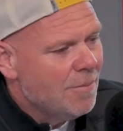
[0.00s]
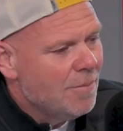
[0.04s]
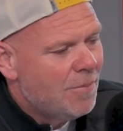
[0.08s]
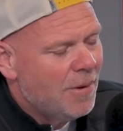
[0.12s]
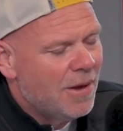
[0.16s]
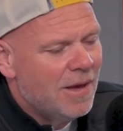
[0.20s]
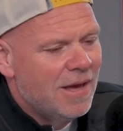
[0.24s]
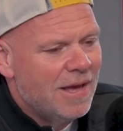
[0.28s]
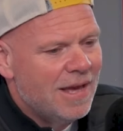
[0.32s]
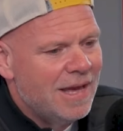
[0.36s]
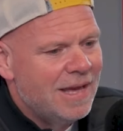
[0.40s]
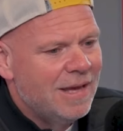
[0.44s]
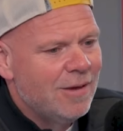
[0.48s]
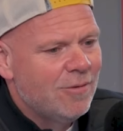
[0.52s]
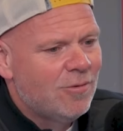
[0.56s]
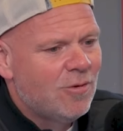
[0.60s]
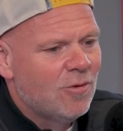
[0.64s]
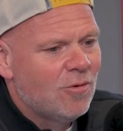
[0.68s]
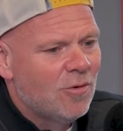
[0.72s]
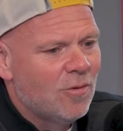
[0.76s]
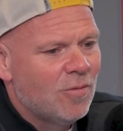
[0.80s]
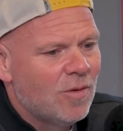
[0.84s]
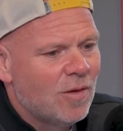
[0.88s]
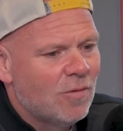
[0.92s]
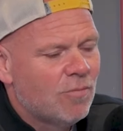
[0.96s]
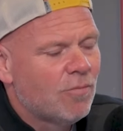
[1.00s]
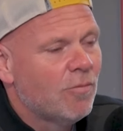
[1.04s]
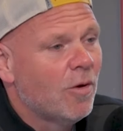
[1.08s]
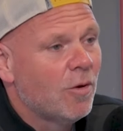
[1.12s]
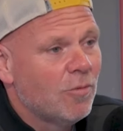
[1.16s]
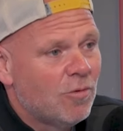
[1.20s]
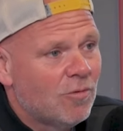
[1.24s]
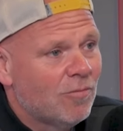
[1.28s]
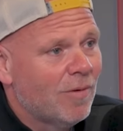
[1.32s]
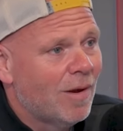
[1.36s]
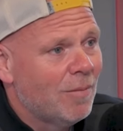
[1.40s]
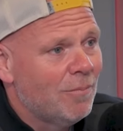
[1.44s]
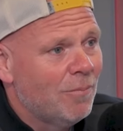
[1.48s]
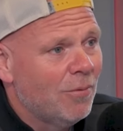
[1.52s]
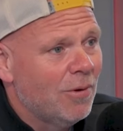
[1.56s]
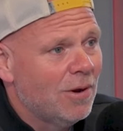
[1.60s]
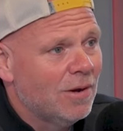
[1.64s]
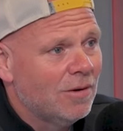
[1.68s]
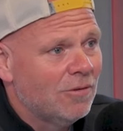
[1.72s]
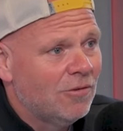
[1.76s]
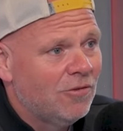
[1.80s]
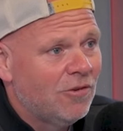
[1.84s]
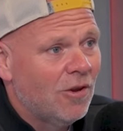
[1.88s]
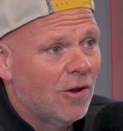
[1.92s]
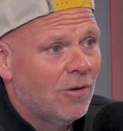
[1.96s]
But he used to do this Roads Around
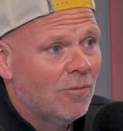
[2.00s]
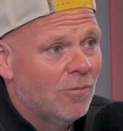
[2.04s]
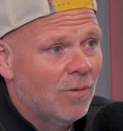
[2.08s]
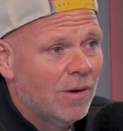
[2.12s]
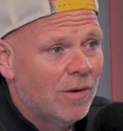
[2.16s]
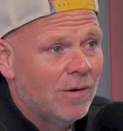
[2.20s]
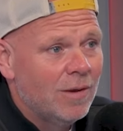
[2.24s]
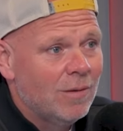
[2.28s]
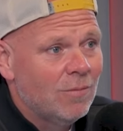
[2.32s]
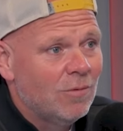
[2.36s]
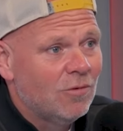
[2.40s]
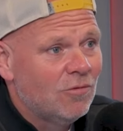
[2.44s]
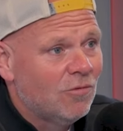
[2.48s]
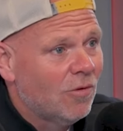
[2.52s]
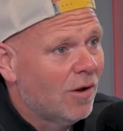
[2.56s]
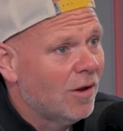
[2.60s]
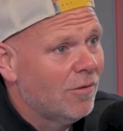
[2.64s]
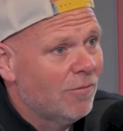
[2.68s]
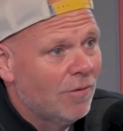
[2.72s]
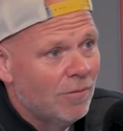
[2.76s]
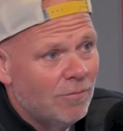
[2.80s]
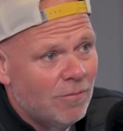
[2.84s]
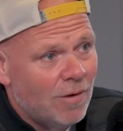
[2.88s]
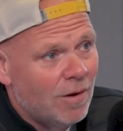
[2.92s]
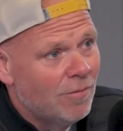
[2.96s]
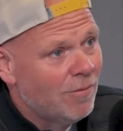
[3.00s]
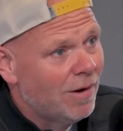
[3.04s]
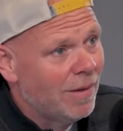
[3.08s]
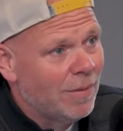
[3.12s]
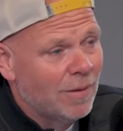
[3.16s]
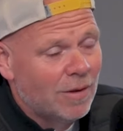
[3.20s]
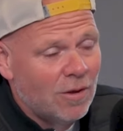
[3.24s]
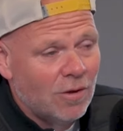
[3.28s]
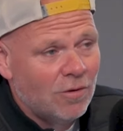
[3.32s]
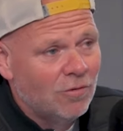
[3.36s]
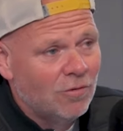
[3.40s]
Britain show where he would drive around the